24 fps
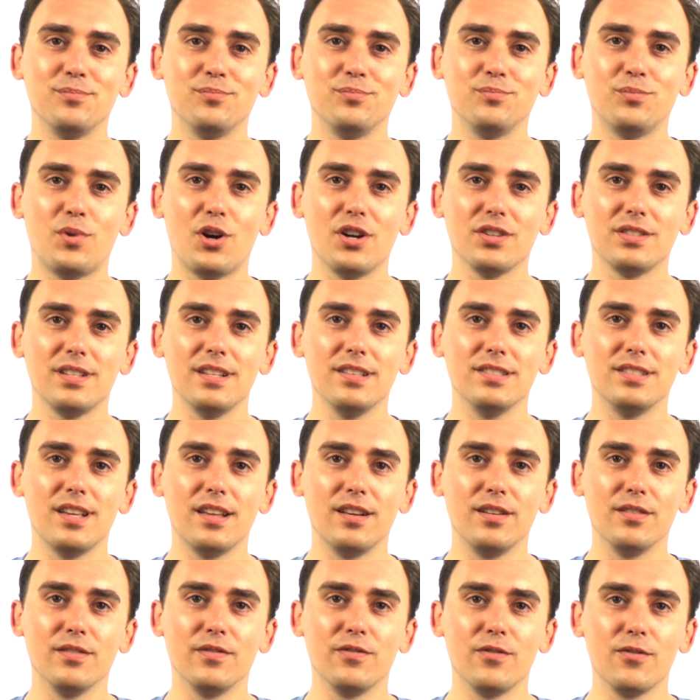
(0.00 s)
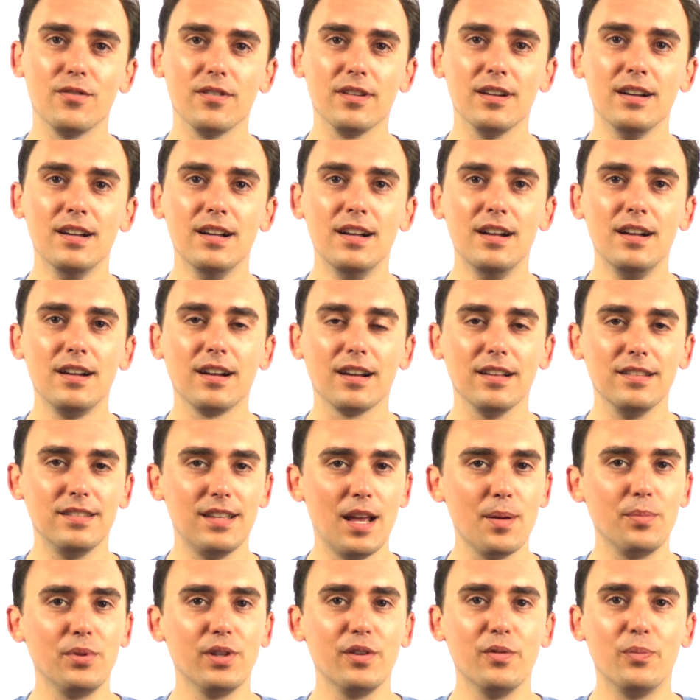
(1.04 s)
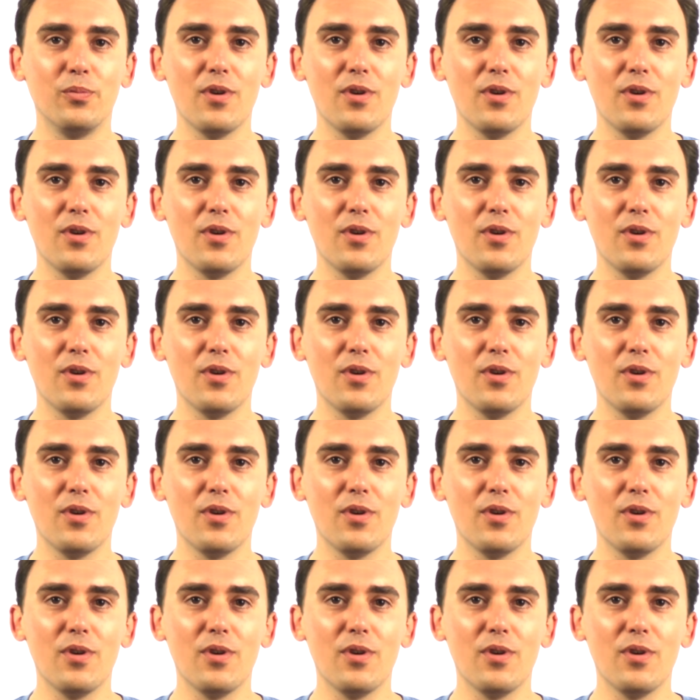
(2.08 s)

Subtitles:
Boston Center for Contemplative